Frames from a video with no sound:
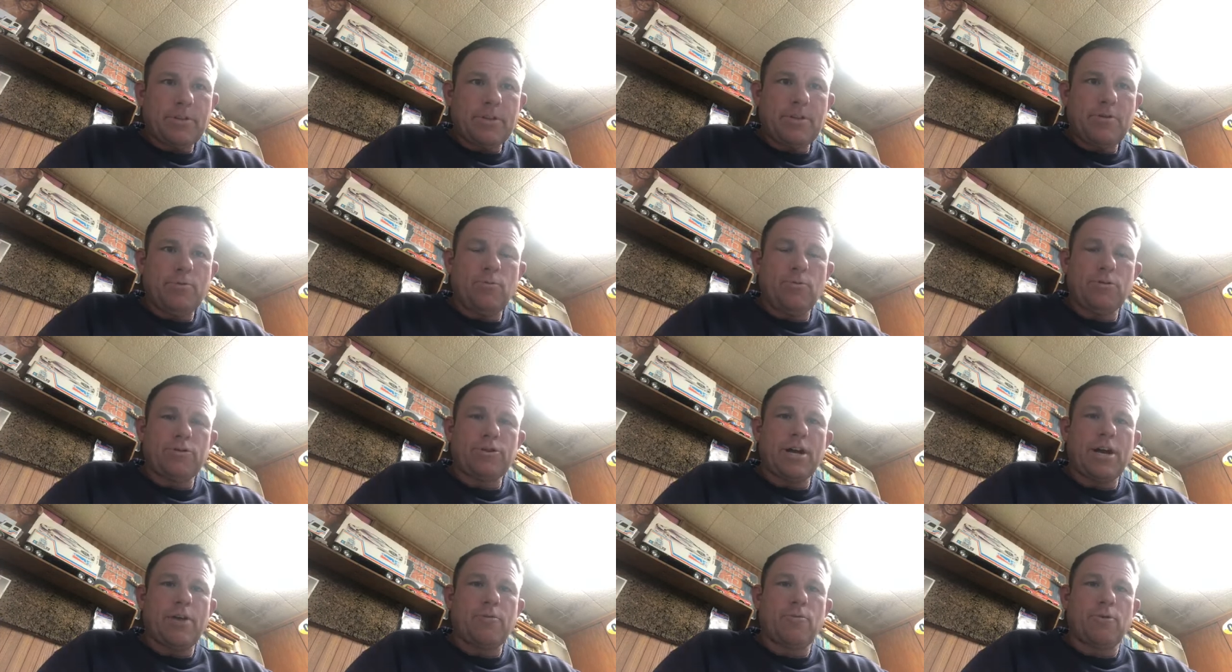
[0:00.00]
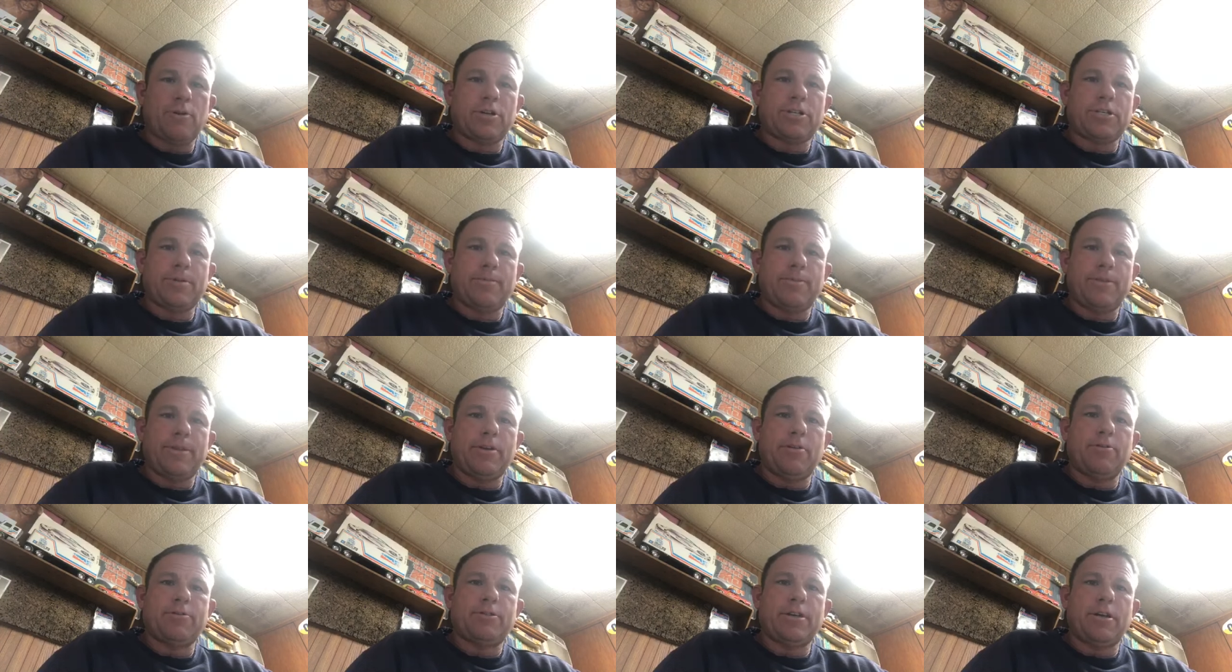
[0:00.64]
we'll try to work some
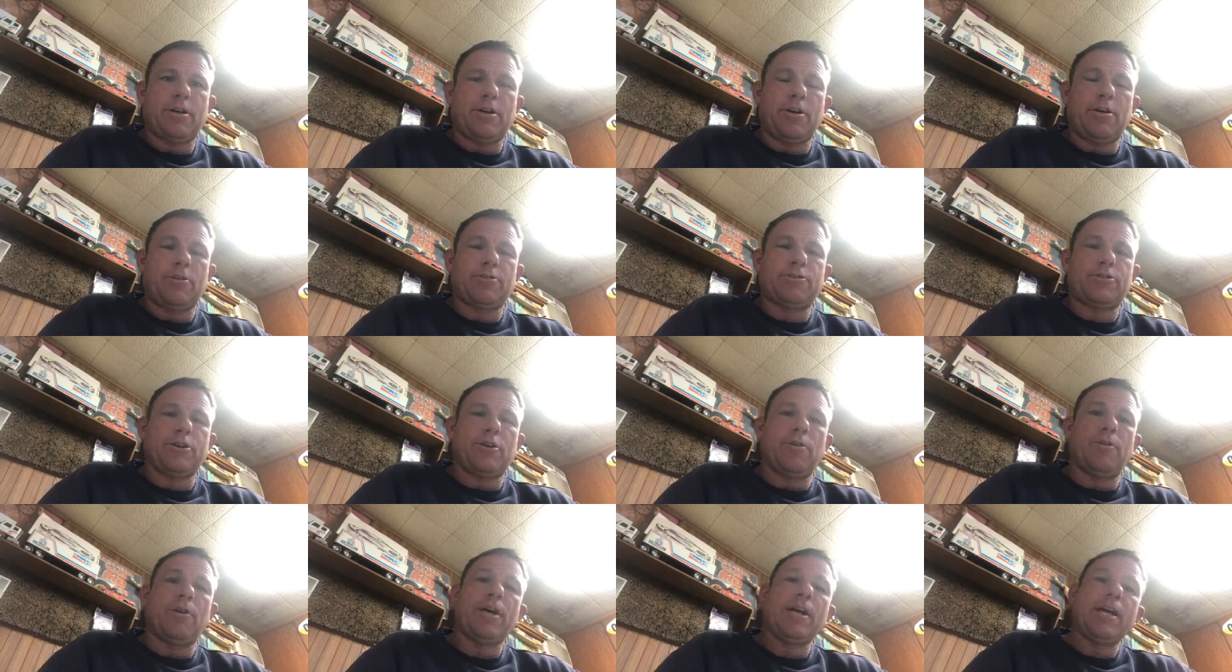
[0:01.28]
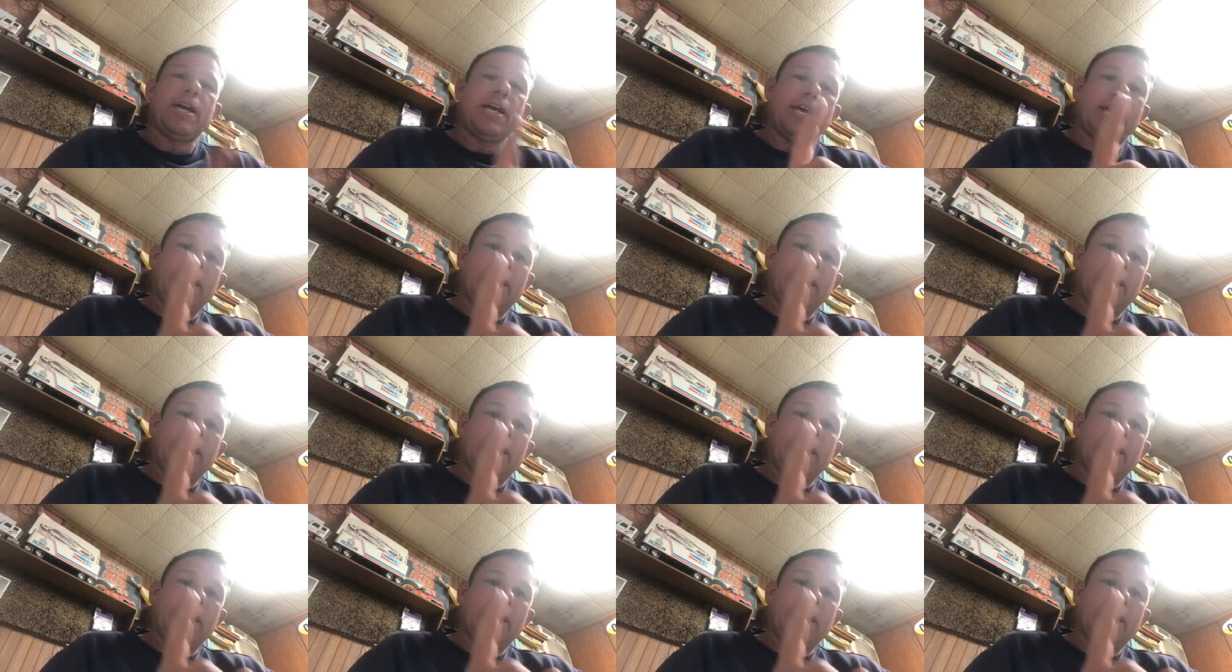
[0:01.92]
of those in also.